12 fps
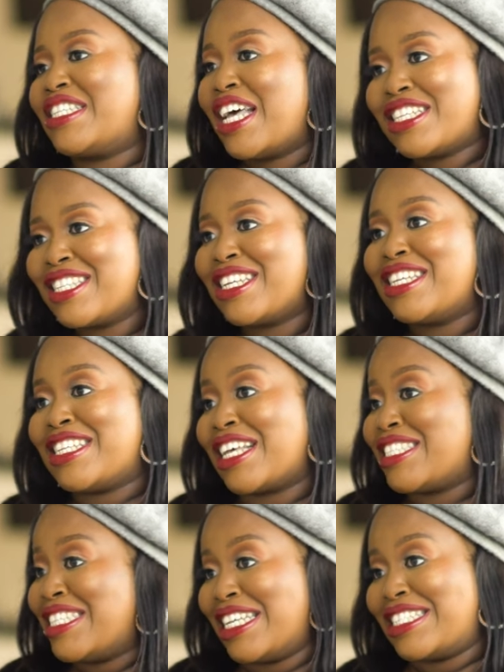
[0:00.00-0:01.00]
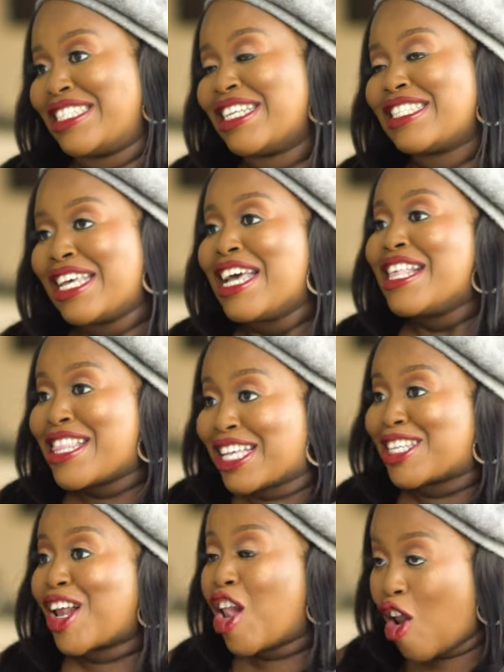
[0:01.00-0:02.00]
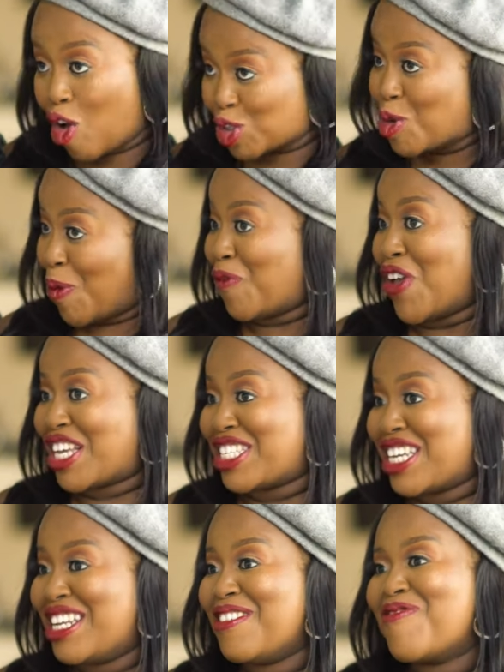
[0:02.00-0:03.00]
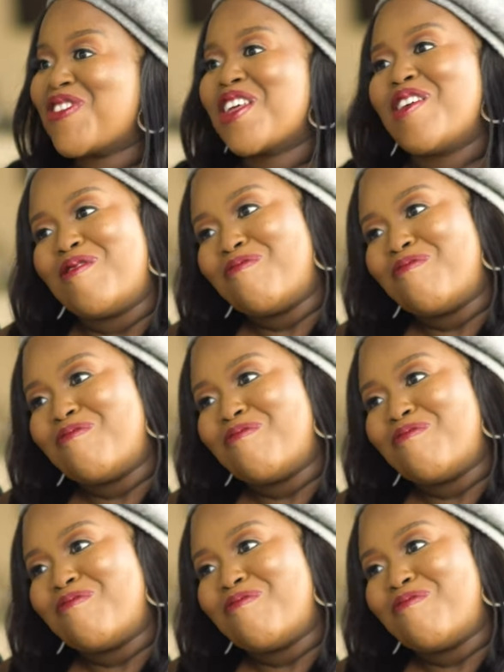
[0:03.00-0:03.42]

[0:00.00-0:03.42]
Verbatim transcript: It doesn't it doesn't exist. Right. There's close to perfection. Mm.